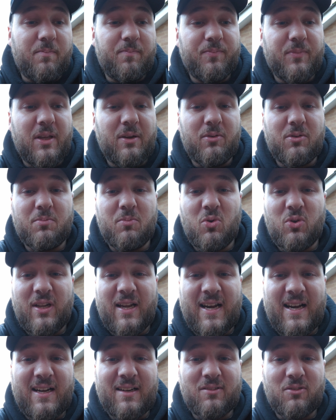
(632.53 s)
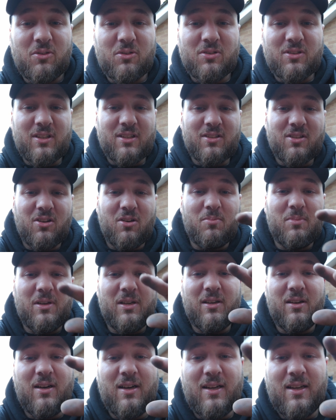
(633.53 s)
It was more the handles because there's so many
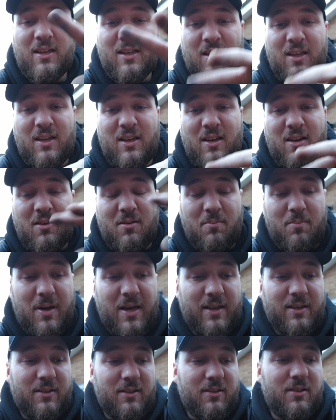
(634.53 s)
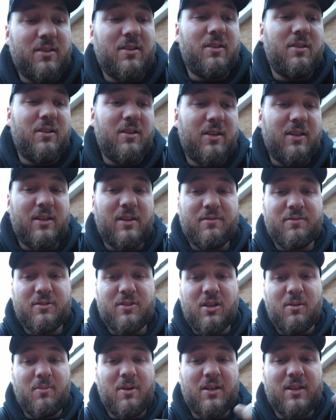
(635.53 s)
like bends, and every
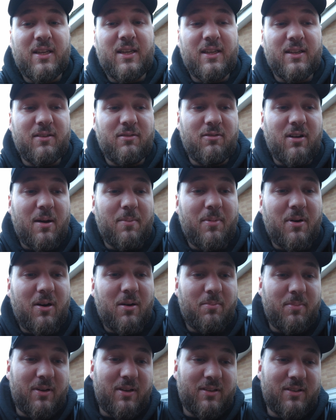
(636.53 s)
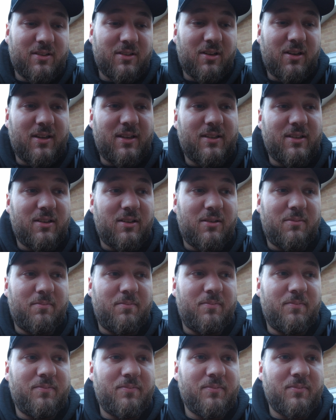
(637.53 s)
time I'd heat the wrap up, it started
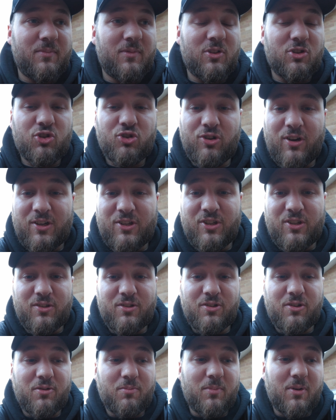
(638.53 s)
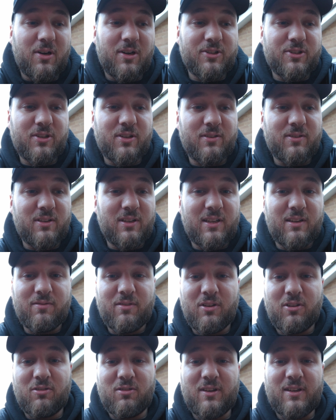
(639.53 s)
stretching too much. It was
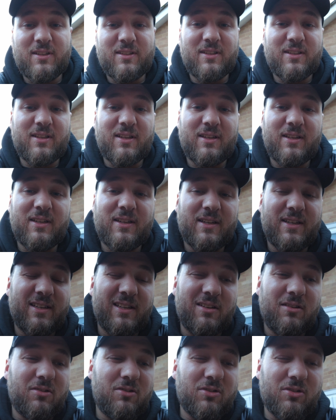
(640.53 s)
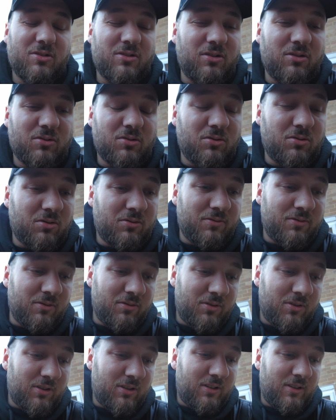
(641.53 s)
leaving creases in there, and it just looked awful.
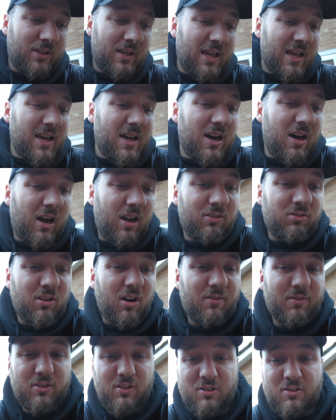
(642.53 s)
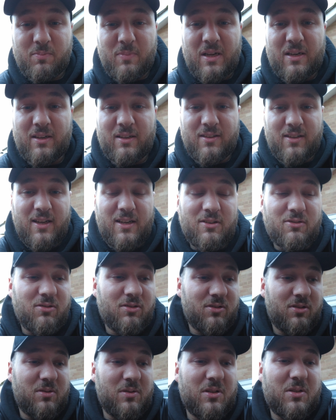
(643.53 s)
So I'd rather just spend a tenner on
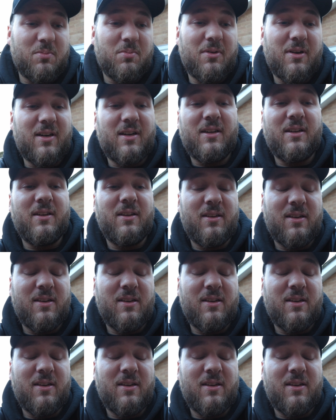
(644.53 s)
some spray,